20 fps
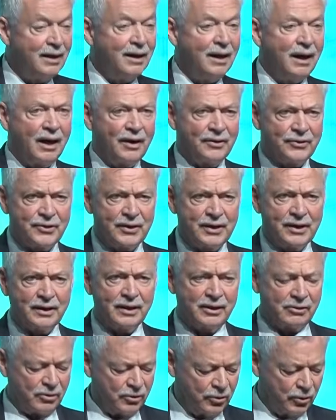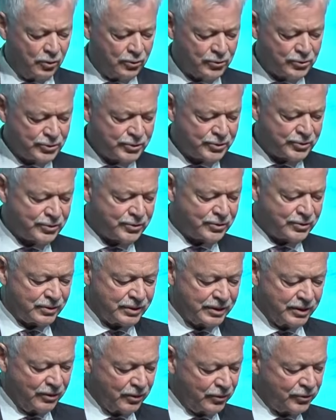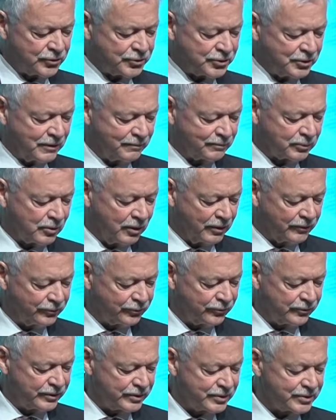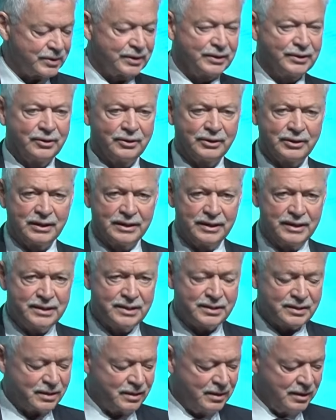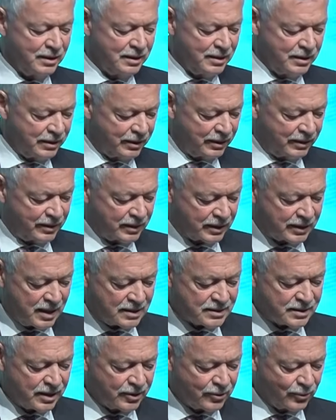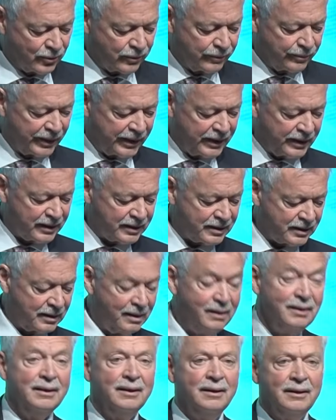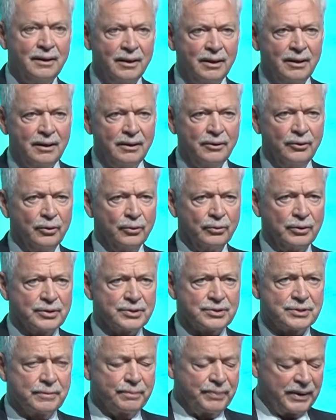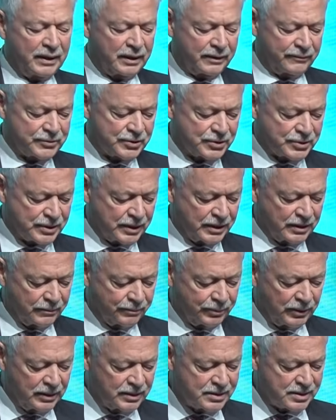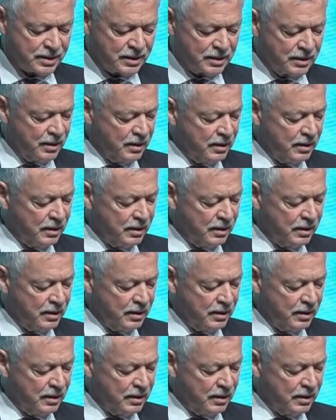I thank our hosts, the Earth Jump Conference, and not least Kasikorn Bank, known as the Bank of Sustainability,